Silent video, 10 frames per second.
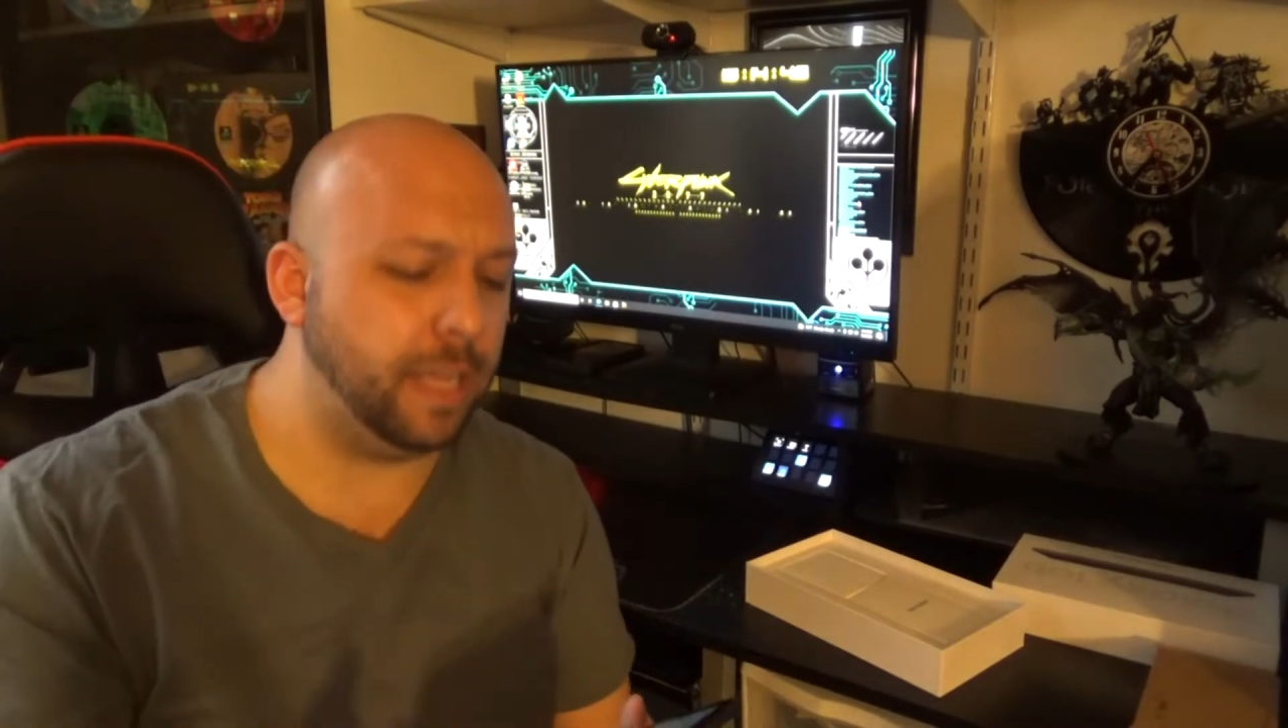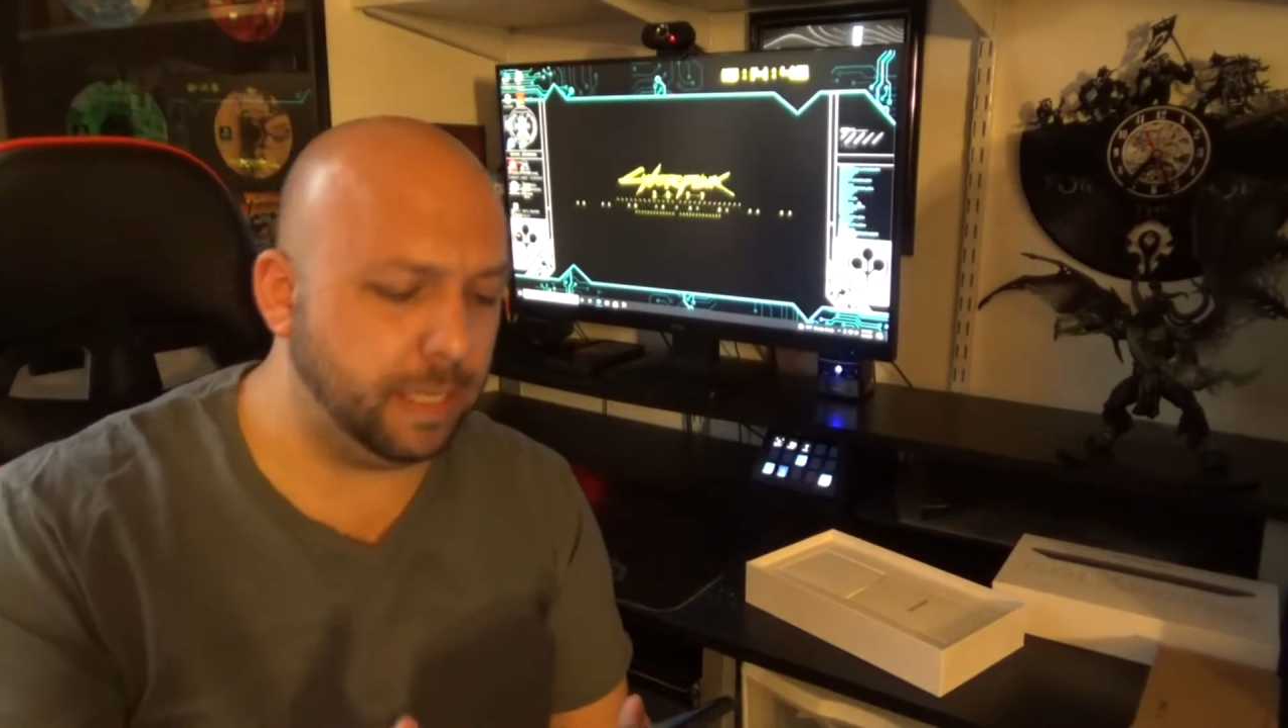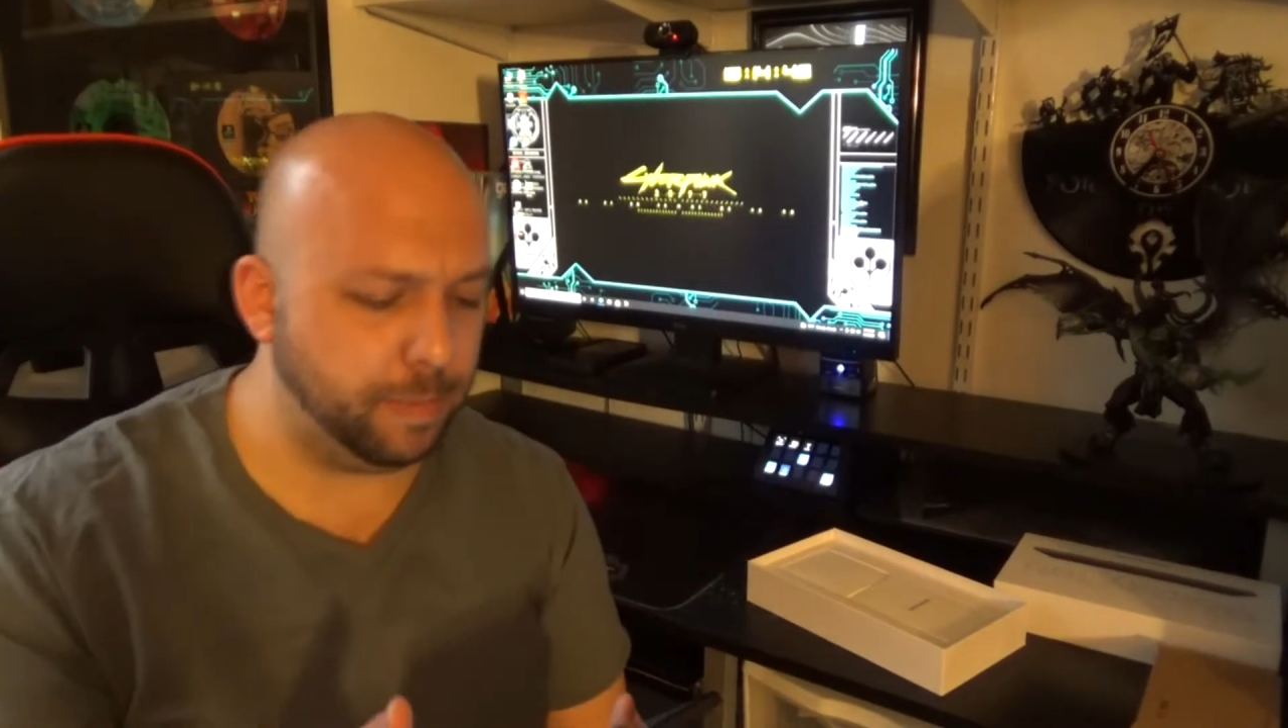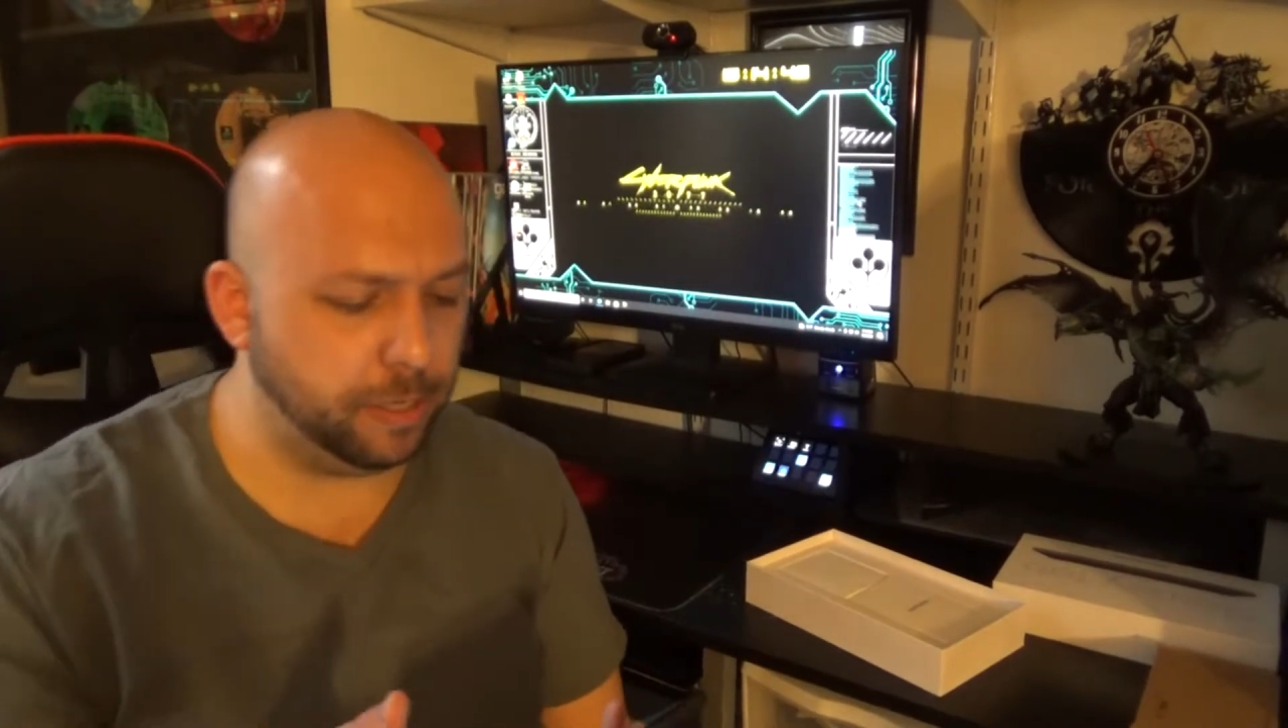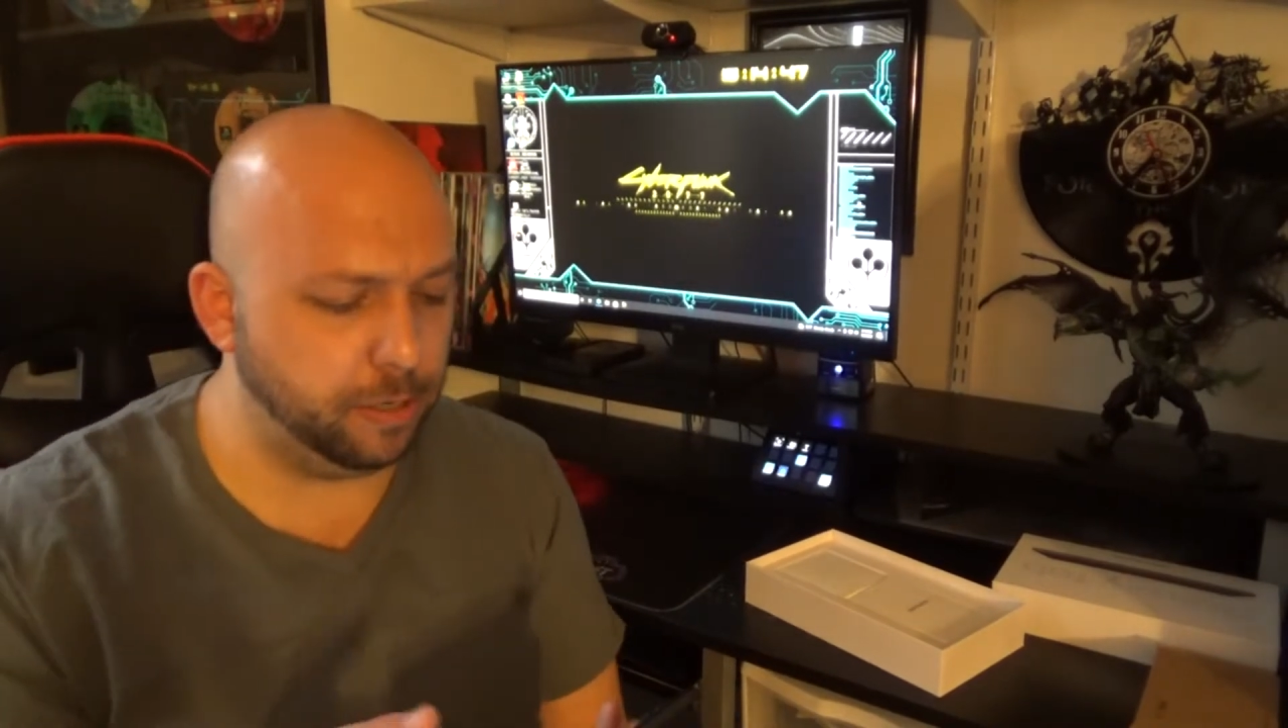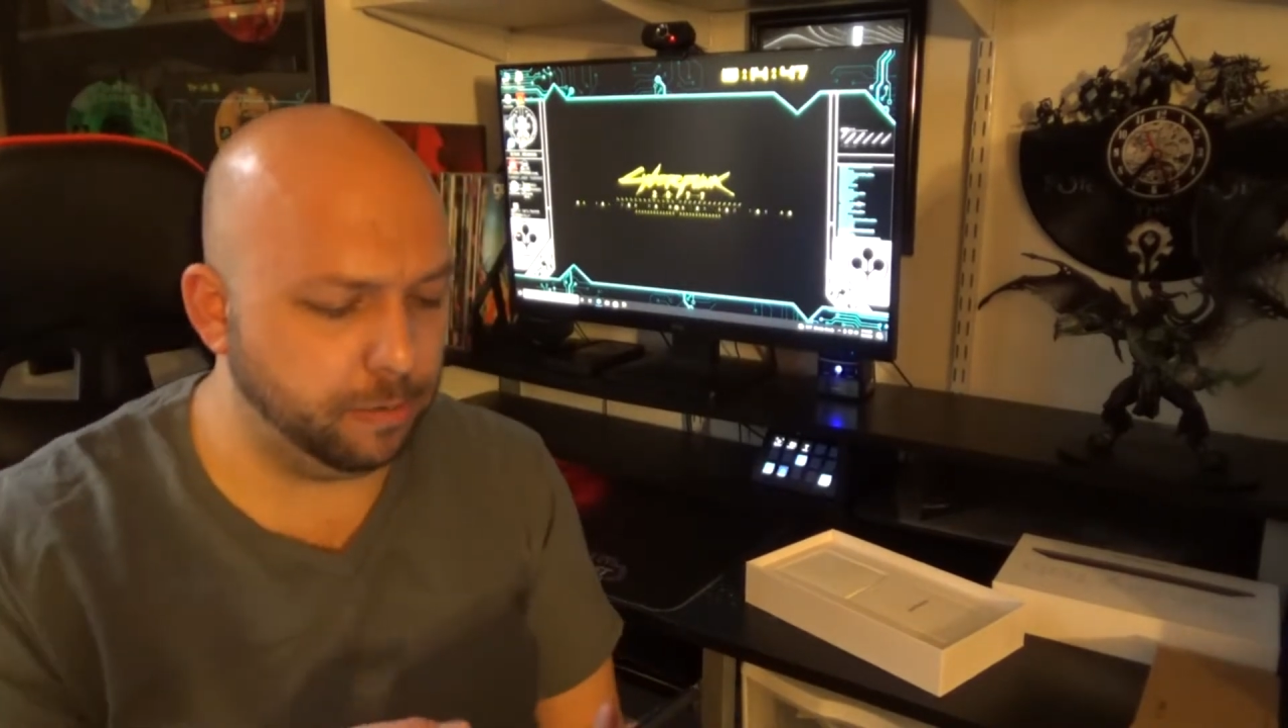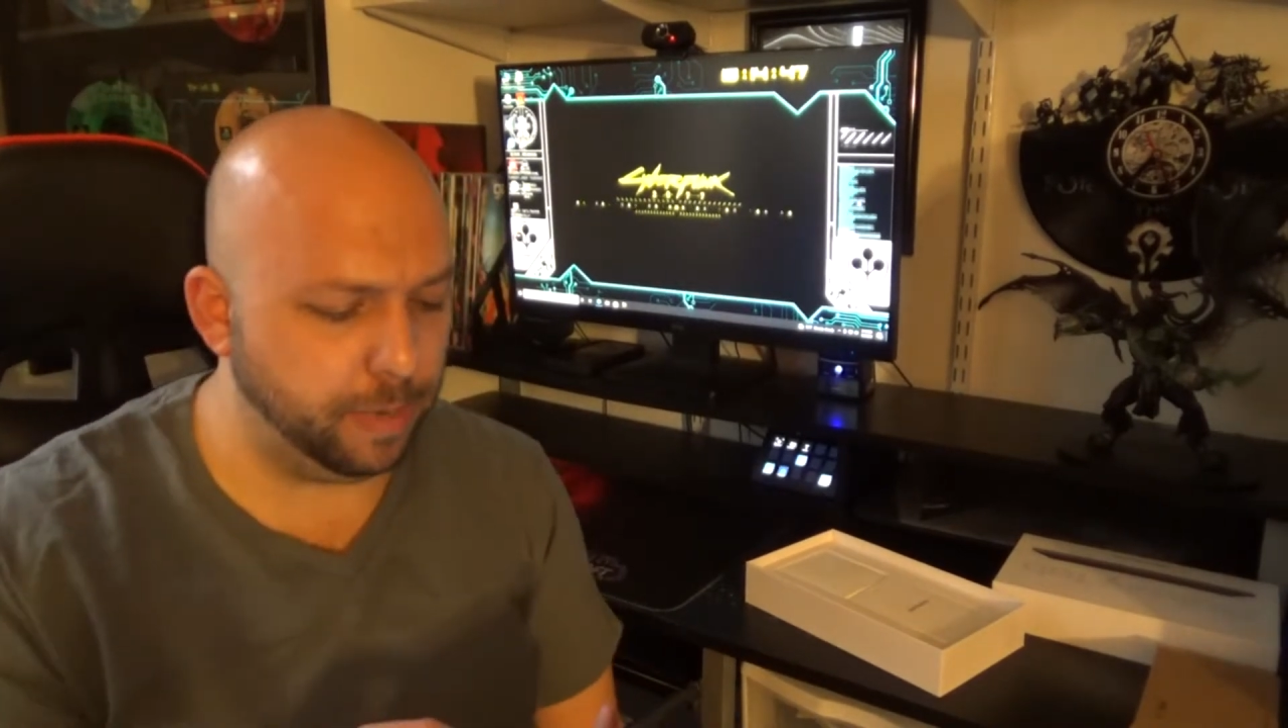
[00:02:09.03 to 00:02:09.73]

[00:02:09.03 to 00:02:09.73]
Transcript: they expect you to